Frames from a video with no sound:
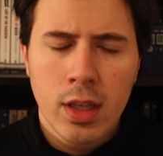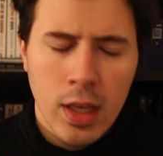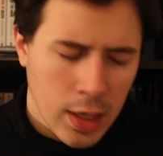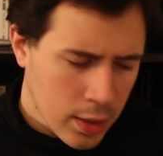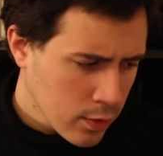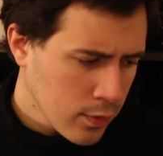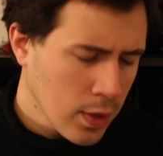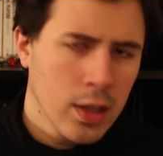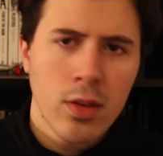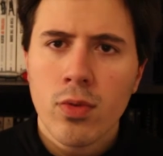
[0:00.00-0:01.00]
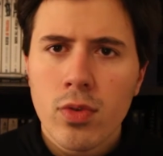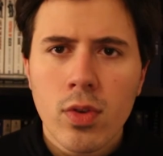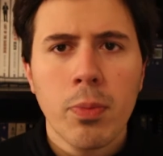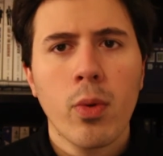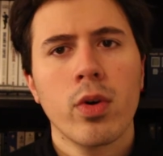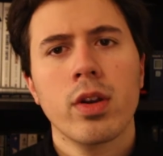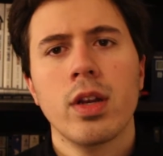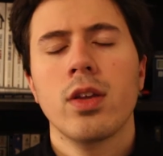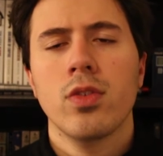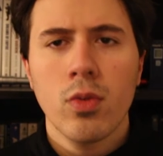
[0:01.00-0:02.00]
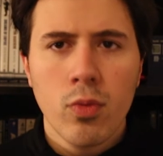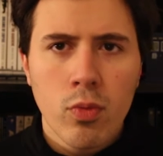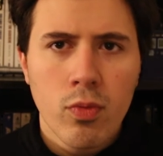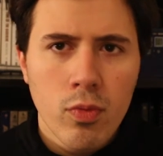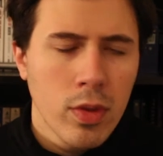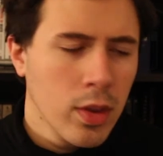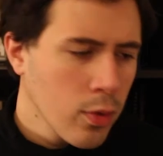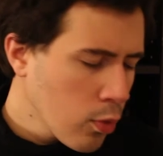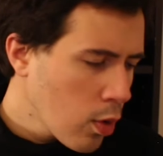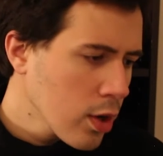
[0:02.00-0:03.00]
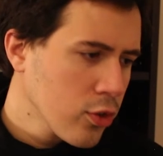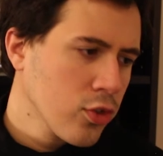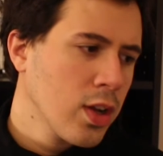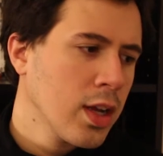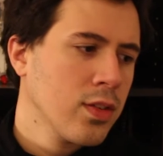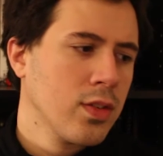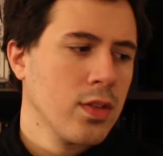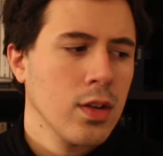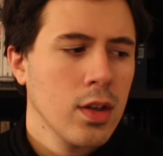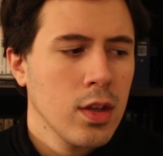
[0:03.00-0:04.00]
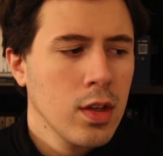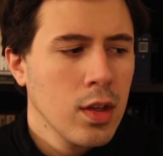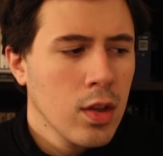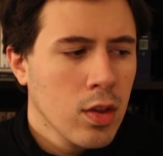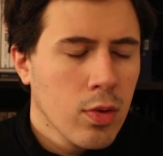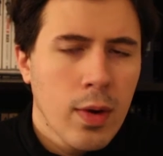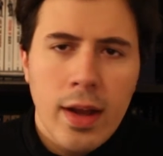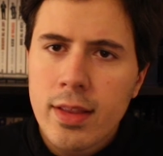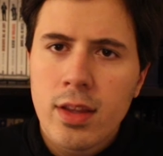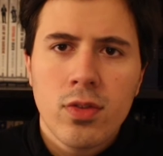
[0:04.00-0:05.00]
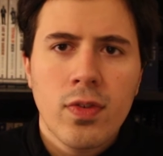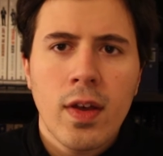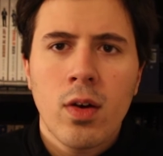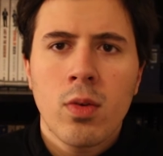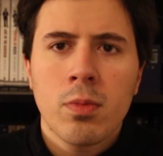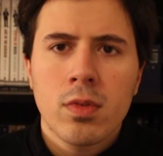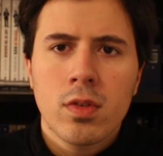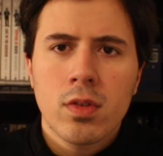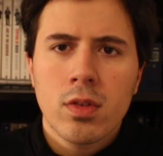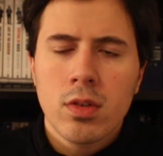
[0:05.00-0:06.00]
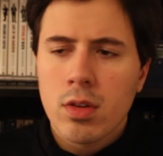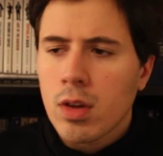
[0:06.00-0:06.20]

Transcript: you guys have done. You've supported us. You've watched us throughout these films.